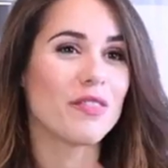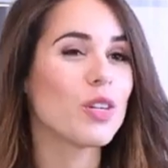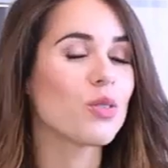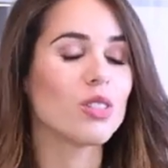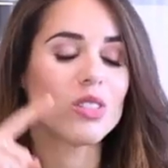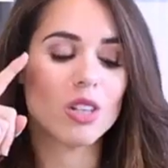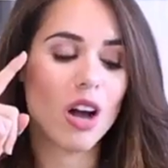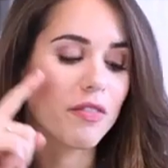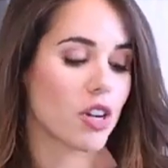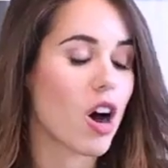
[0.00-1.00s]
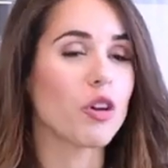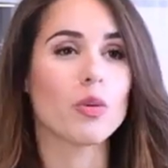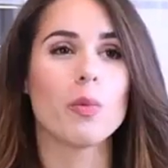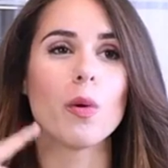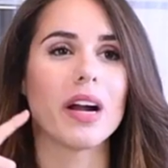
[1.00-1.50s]
Infusionsoft,
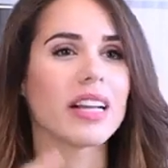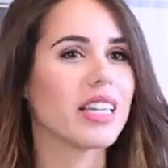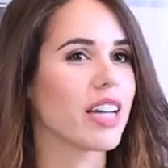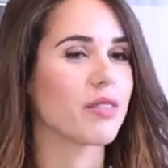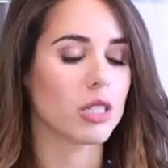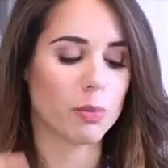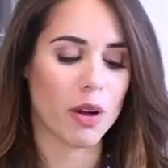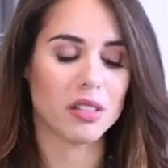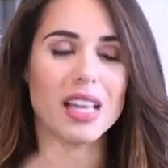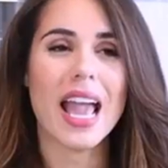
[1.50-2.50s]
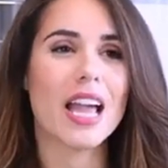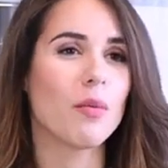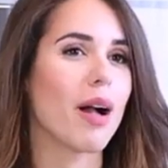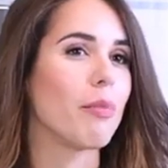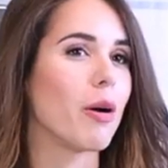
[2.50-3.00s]
Ontraport, GetResponse,
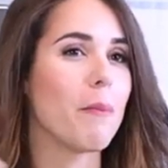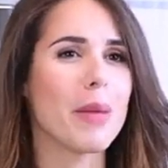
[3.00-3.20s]
Aweber,